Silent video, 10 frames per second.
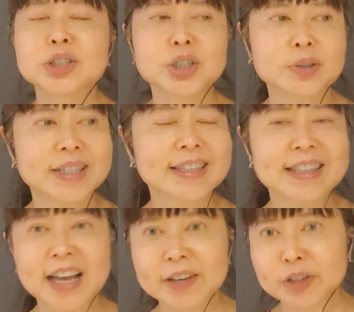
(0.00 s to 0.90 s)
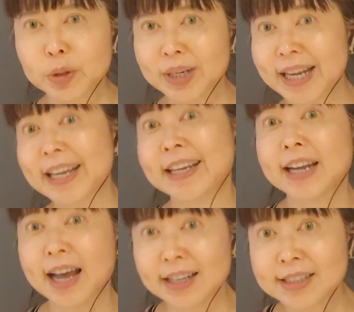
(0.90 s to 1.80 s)
during the live Q&A
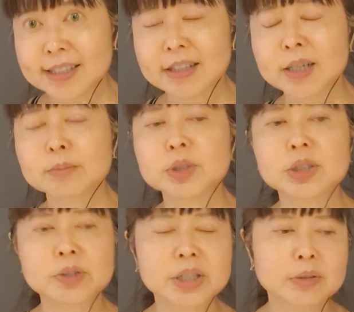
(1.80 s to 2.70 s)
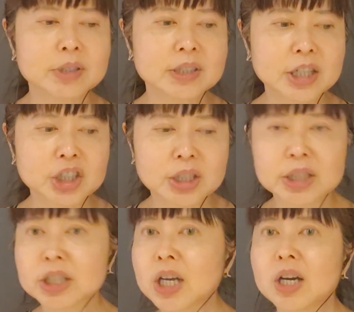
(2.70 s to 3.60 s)
and answer them during those sessions.